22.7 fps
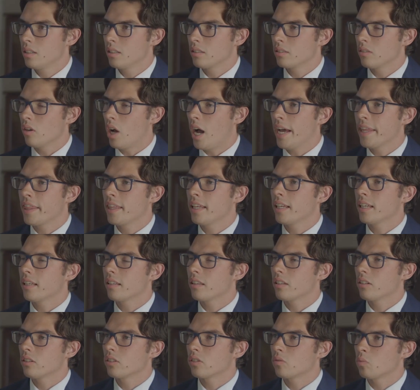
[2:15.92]
So I think
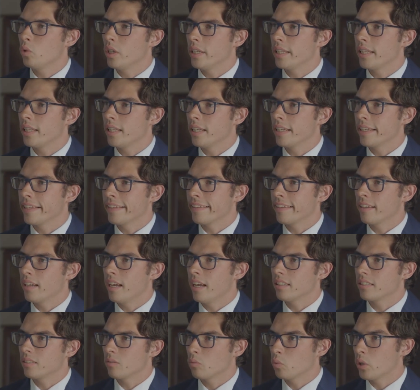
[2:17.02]
there's one thing,
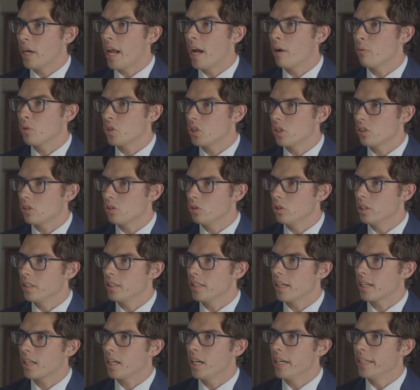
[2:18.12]
as when I was a student,
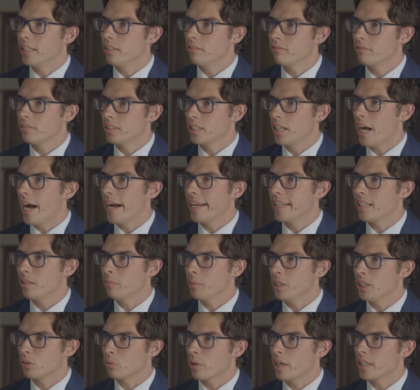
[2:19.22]
that kind of guided
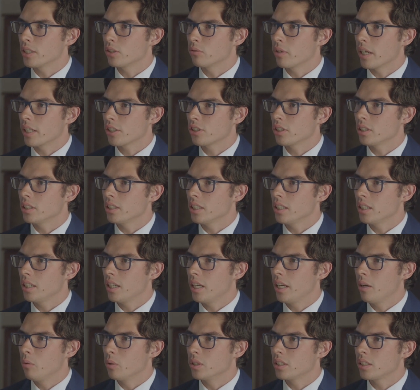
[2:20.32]
me in the right direction.
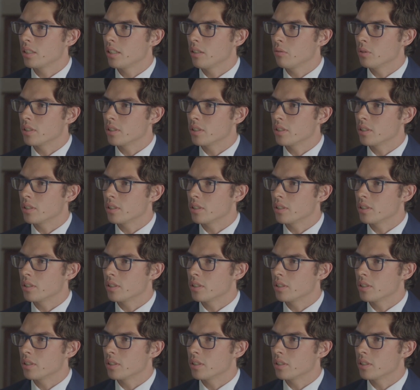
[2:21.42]
It was